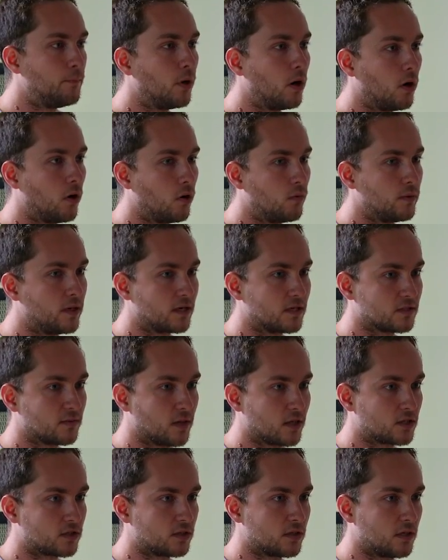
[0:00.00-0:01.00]
bow, because I'm
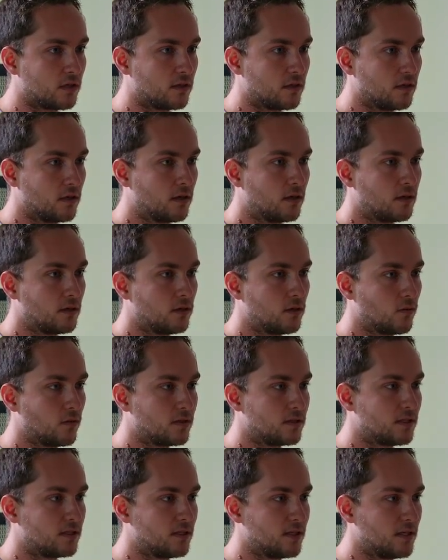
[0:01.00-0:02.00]
actually
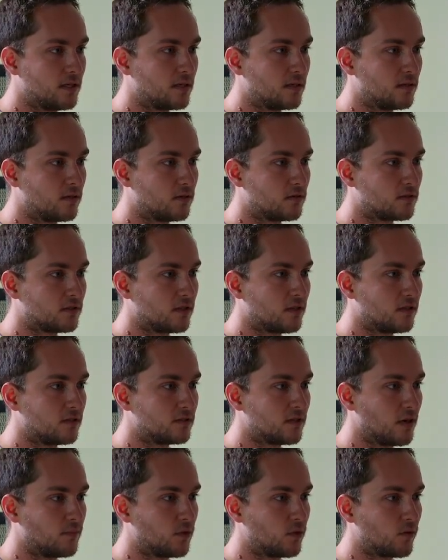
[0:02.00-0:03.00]
going to need it. There's a
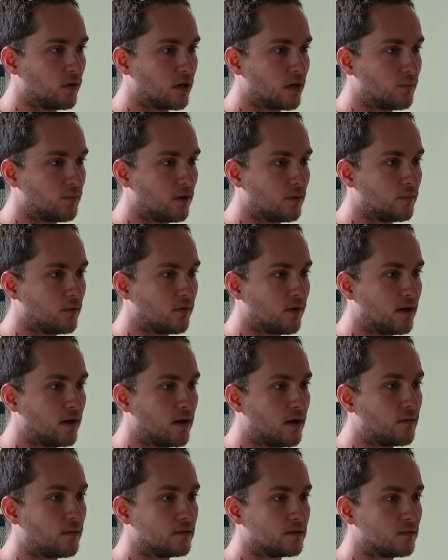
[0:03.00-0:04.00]
zombie running up on me right
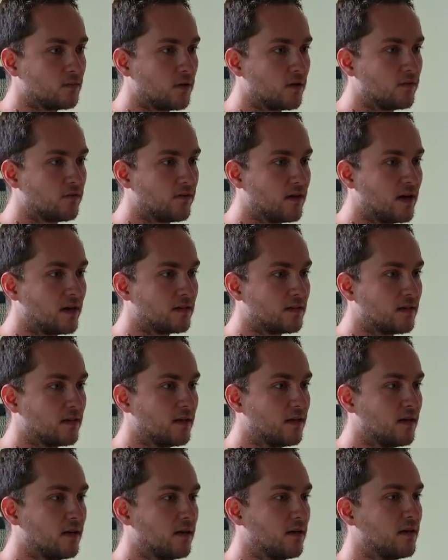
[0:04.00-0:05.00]
now, as a matter of fact.
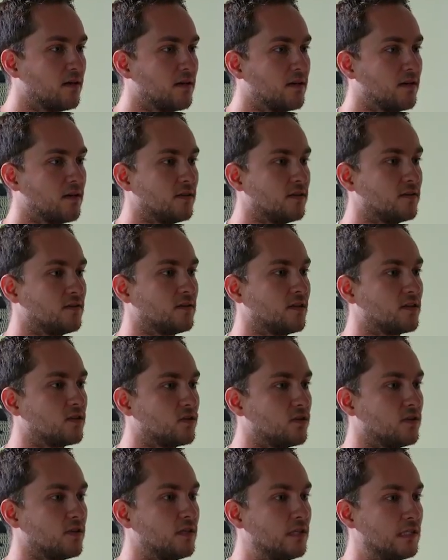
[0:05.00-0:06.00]
Let's
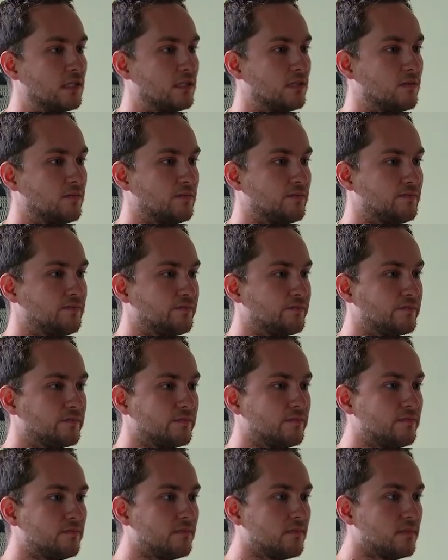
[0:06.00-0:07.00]
actually
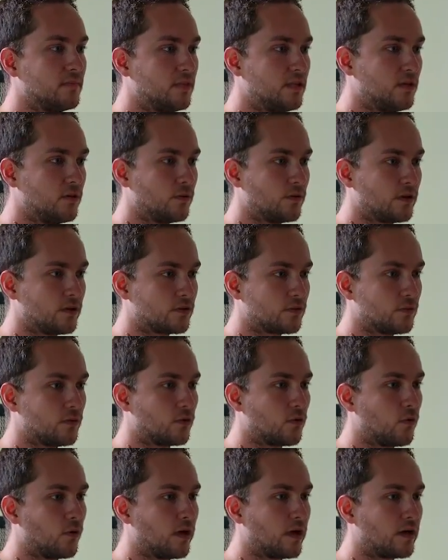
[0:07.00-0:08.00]
deal with this real
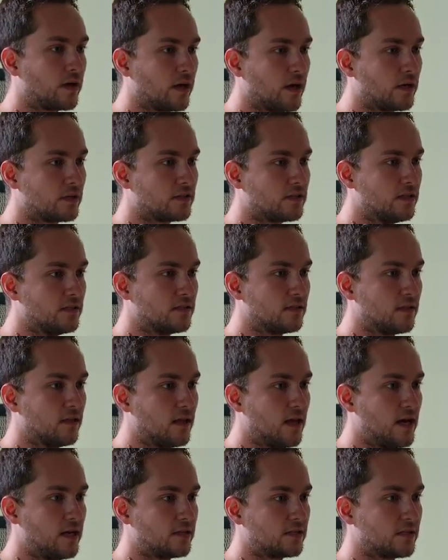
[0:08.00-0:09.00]
quick. Since the
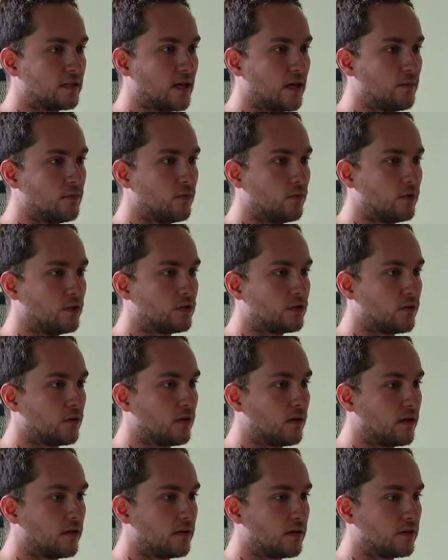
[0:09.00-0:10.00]
last time that we showed
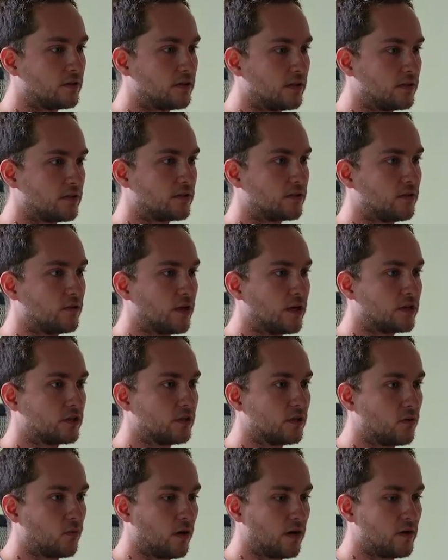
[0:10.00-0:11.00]
a lot of this, they're
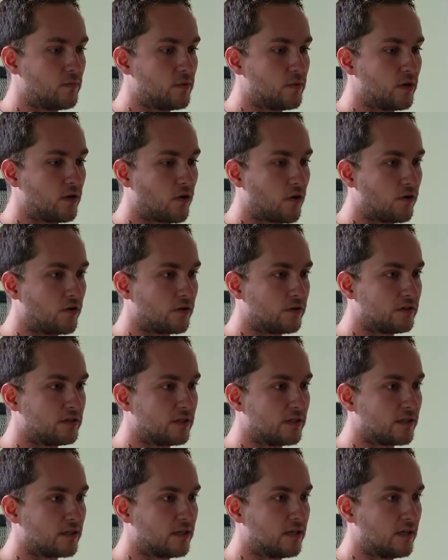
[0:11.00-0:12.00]
actually quite a bit harder
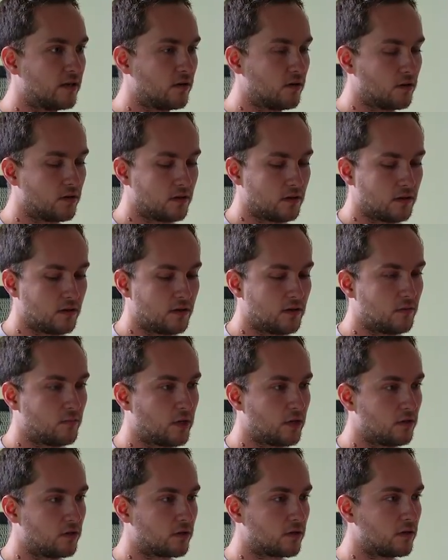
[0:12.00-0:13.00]
to kill.
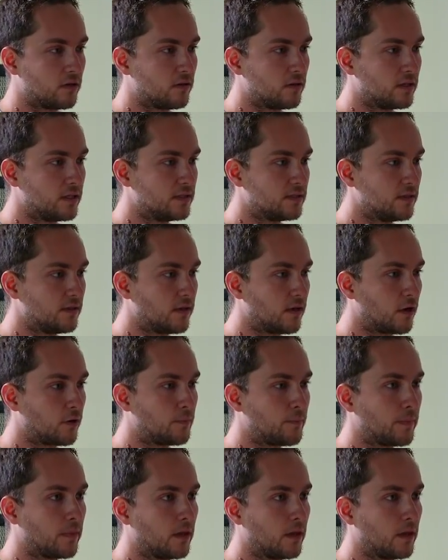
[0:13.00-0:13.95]
Made it look a little easy there.